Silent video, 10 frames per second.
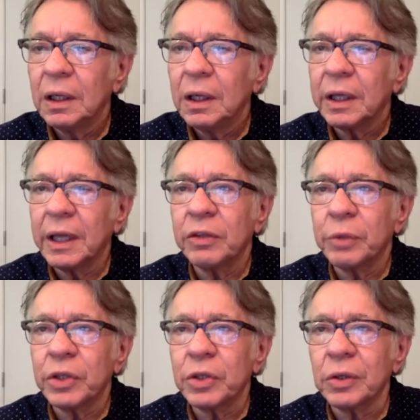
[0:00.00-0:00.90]
Ken
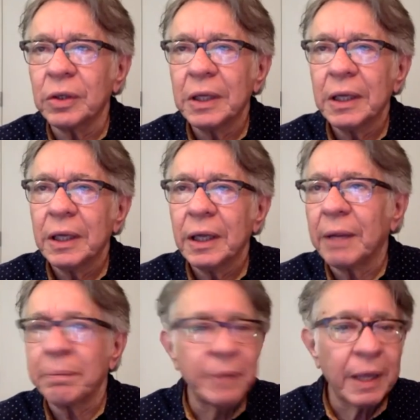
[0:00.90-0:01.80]
Twitchell, and I,
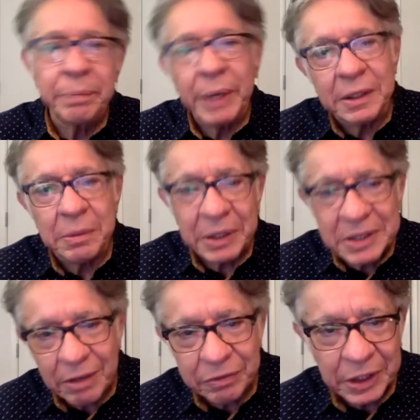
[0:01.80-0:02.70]
I painted
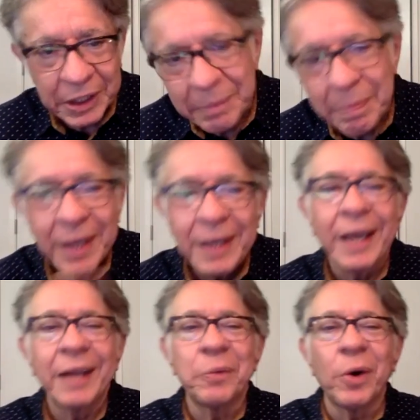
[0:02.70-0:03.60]
myself in it.
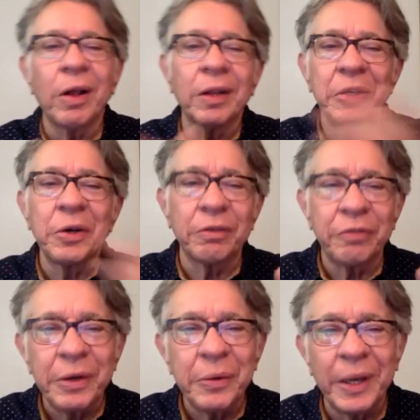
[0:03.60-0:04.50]
And we're all under a
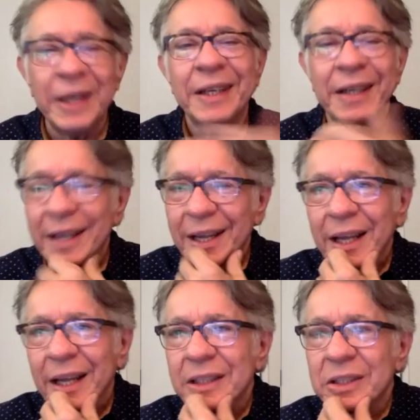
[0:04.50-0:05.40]
freeway.
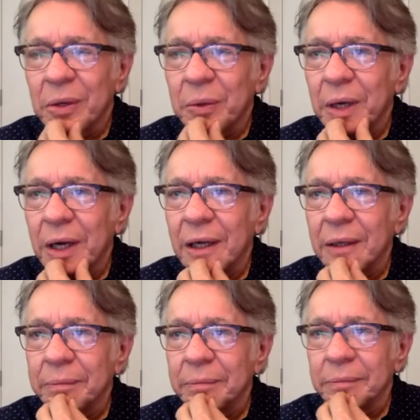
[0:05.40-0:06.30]
And so,
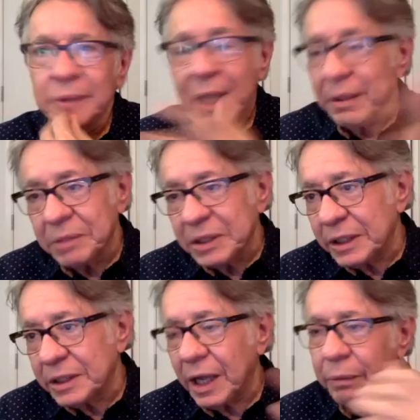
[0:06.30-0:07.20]
um, yeah, he
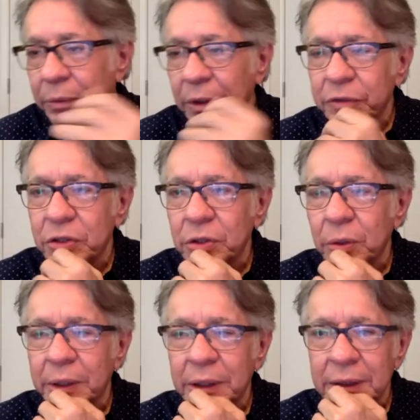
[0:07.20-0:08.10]
says, yeah, I'd love to show
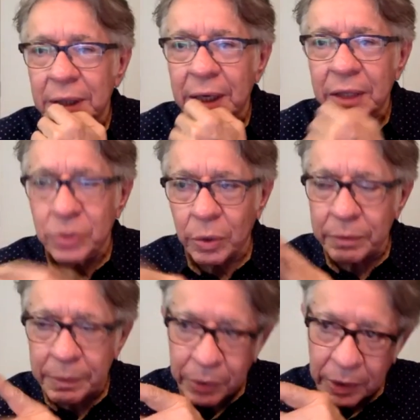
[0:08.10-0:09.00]
it. And, and I showed him
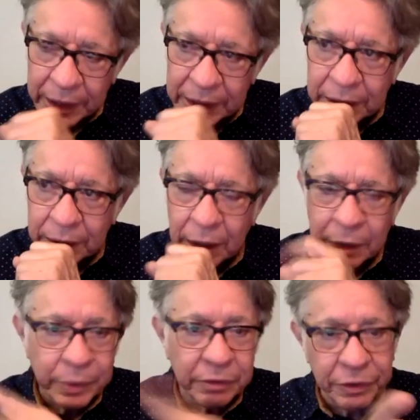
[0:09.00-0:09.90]
the mural I did in
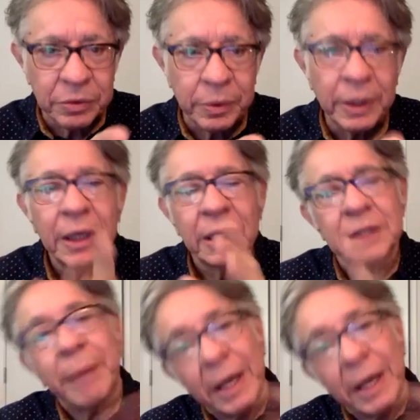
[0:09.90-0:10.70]
Hollywood, the first one. He says, by